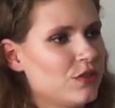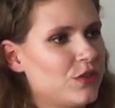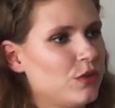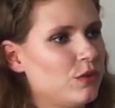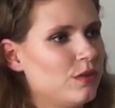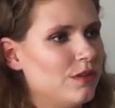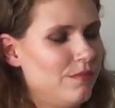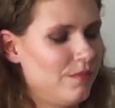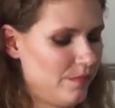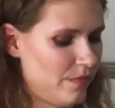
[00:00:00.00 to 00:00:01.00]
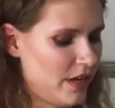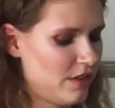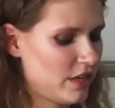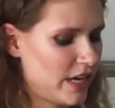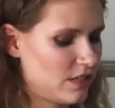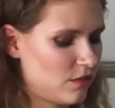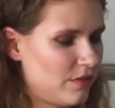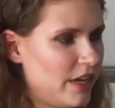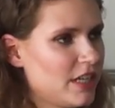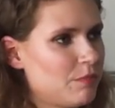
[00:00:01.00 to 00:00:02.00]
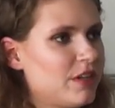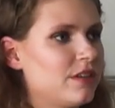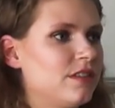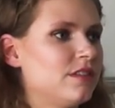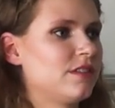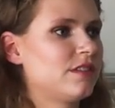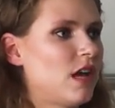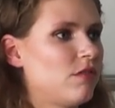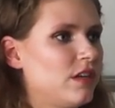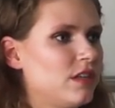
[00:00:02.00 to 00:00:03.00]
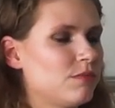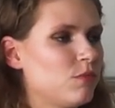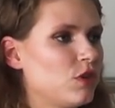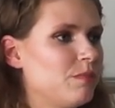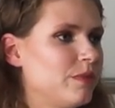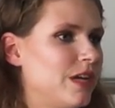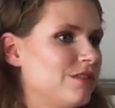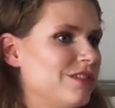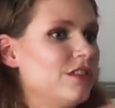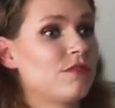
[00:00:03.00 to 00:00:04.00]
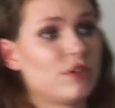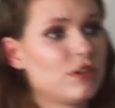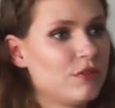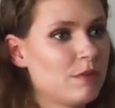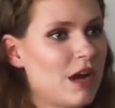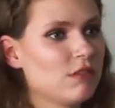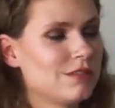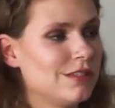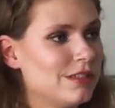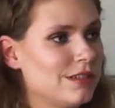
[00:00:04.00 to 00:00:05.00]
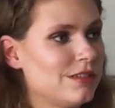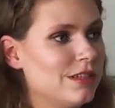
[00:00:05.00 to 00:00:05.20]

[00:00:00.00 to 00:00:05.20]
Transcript: So in the case of ich, because it's a sound that is more pronounced in the front of your mouth, it is